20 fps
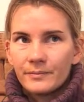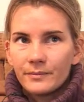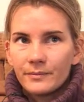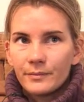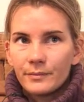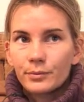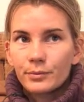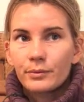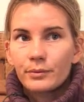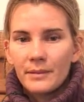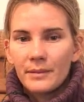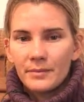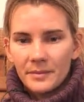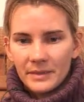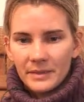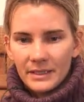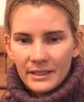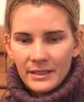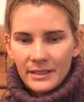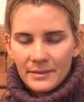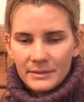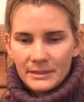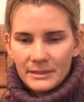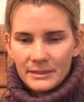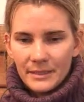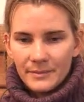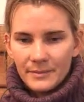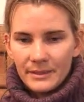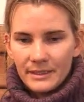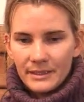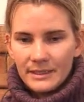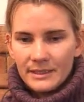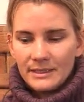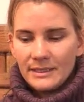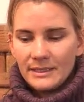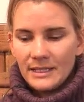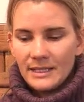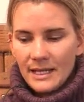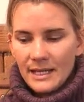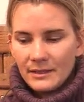problem that comes up, in
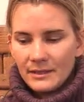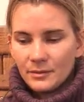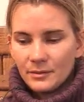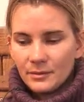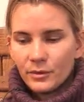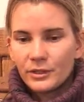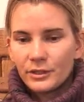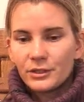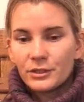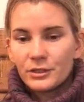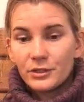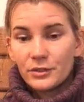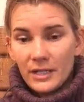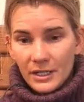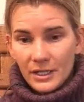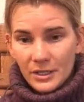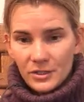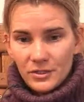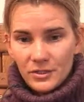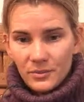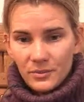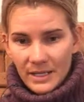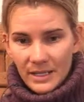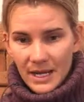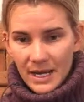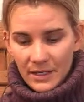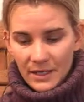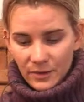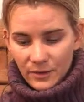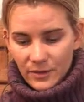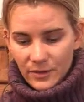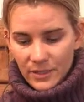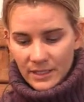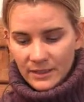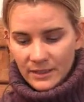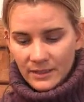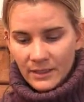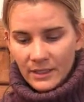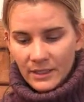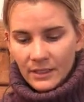that the more distraction we add on,